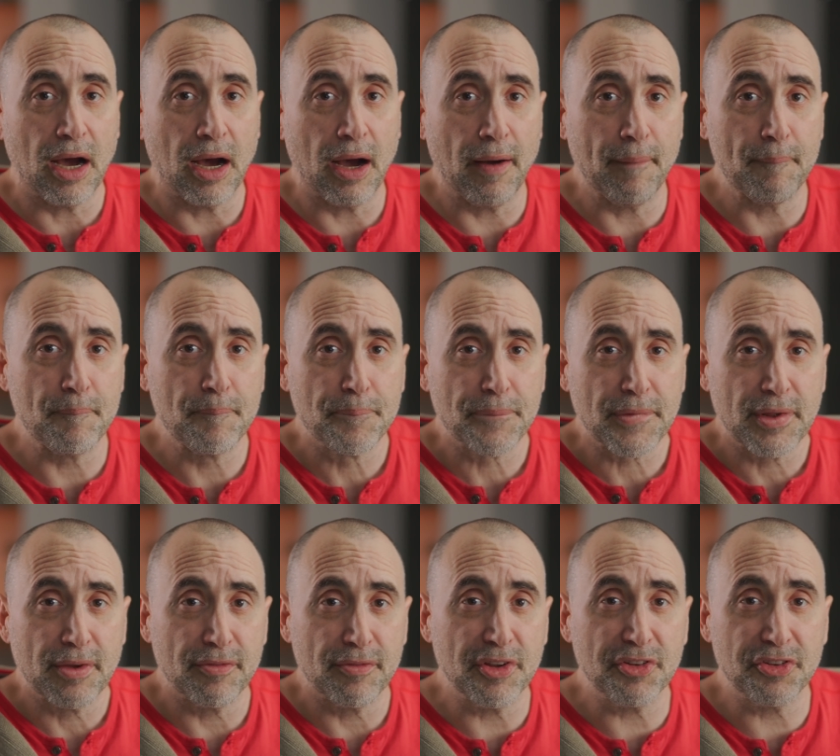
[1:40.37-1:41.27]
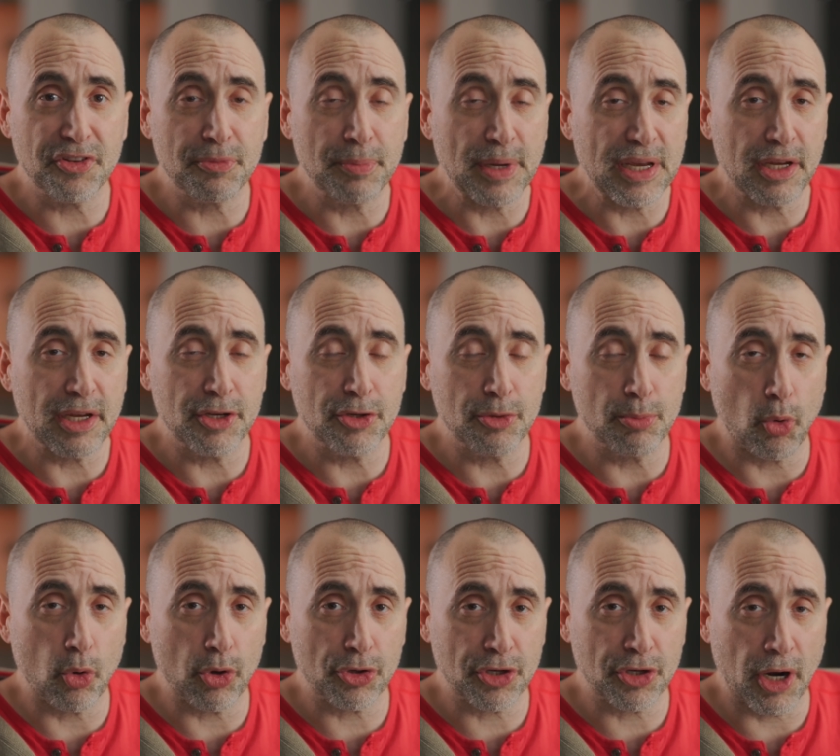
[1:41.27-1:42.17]
Um, this is making you
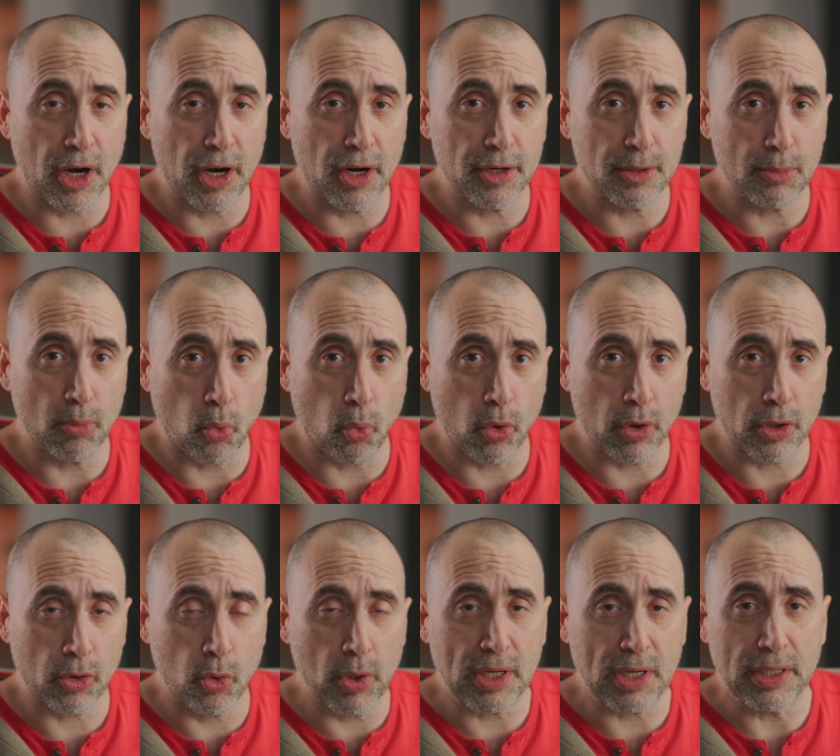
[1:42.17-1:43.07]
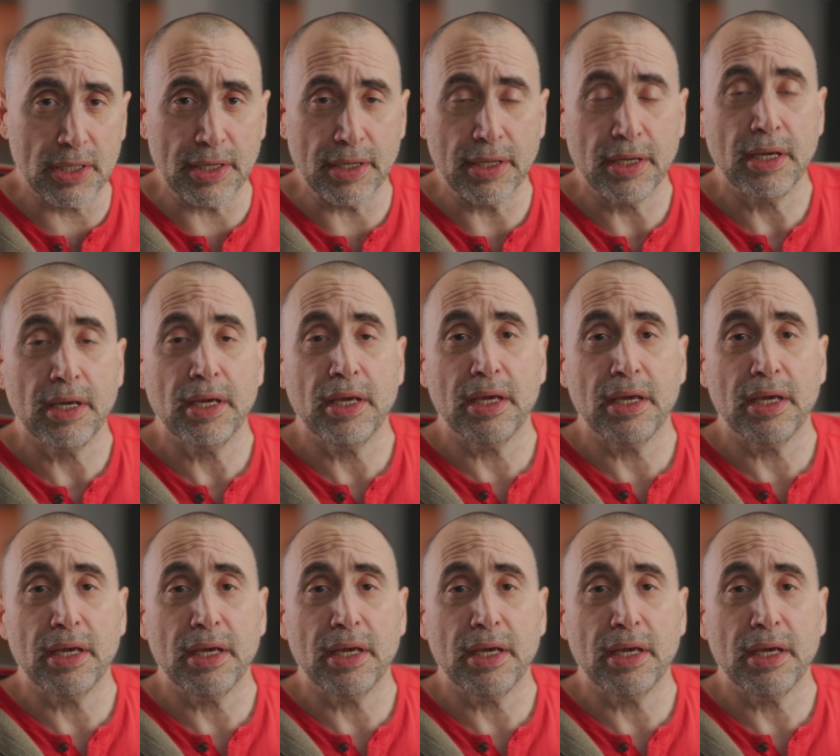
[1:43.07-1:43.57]
more tired more quickly.